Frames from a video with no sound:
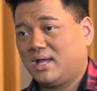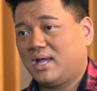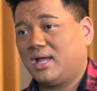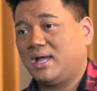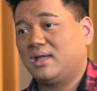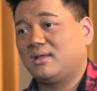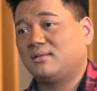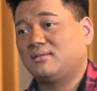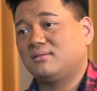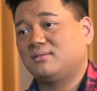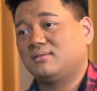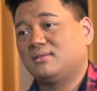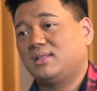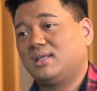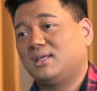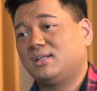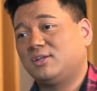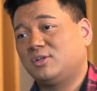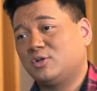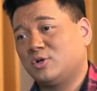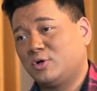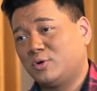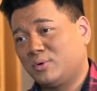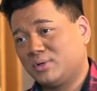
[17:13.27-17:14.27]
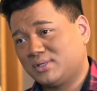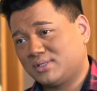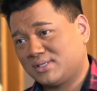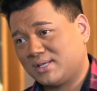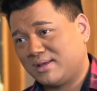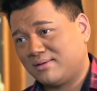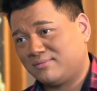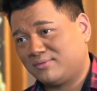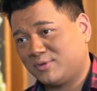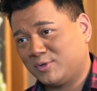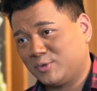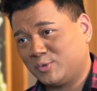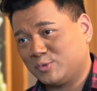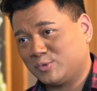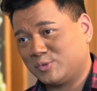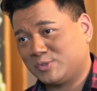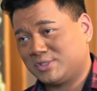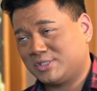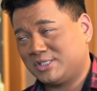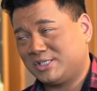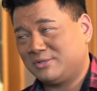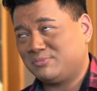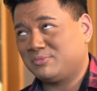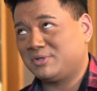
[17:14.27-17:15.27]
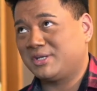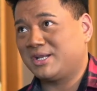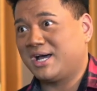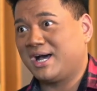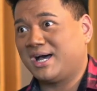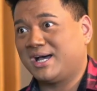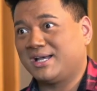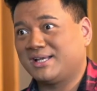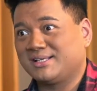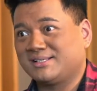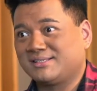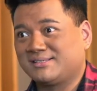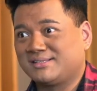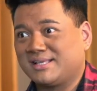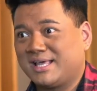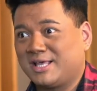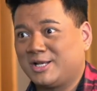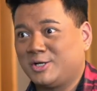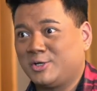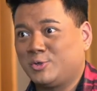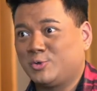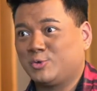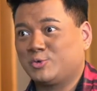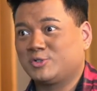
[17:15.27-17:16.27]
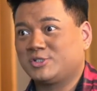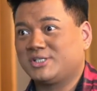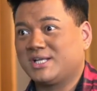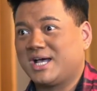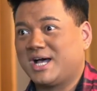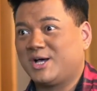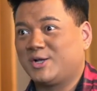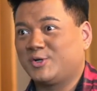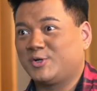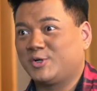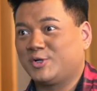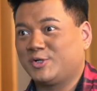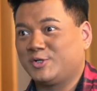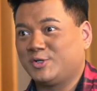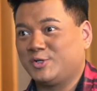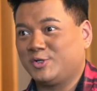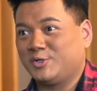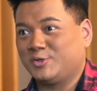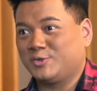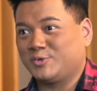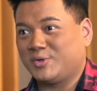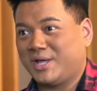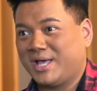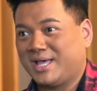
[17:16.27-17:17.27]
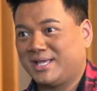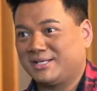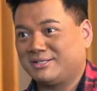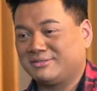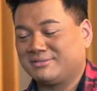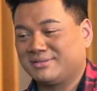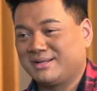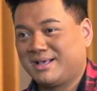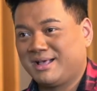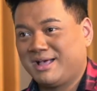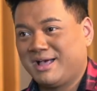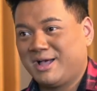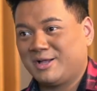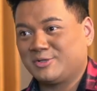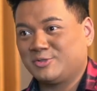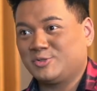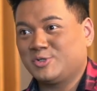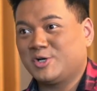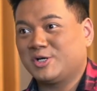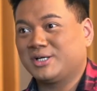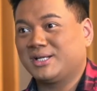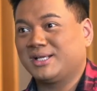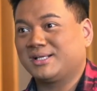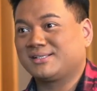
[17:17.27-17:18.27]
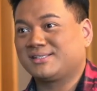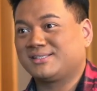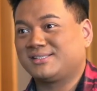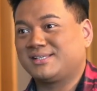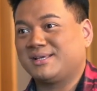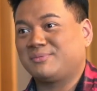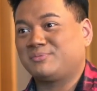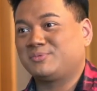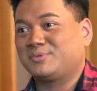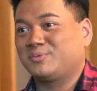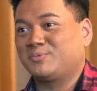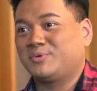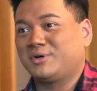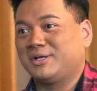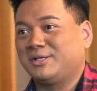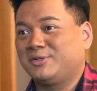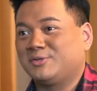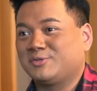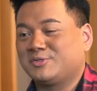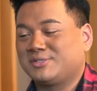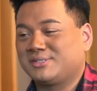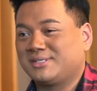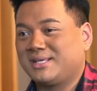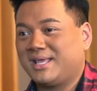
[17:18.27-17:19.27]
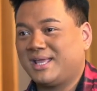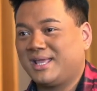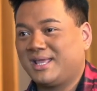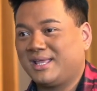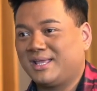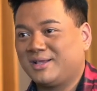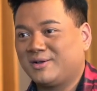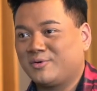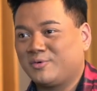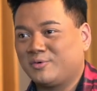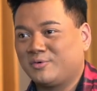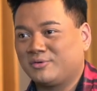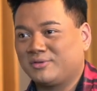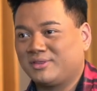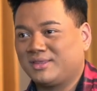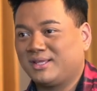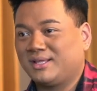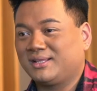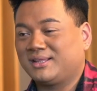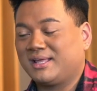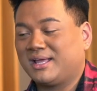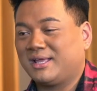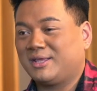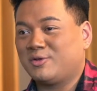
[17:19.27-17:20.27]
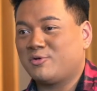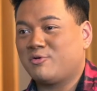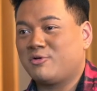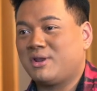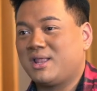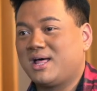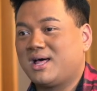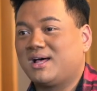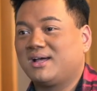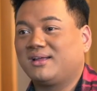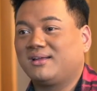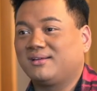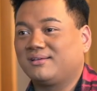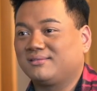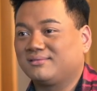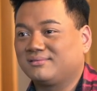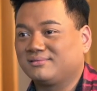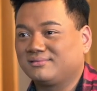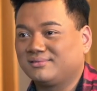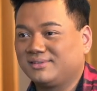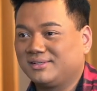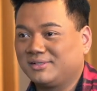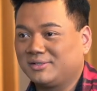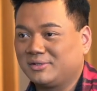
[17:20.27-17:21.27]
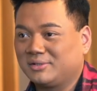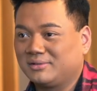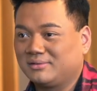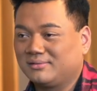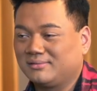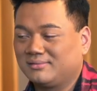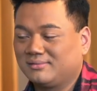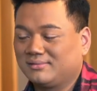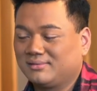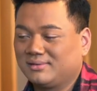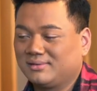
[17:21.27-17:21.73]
And then you always have those demon eyes that look down on you and not accept what you're saying or think that you're lying, you know.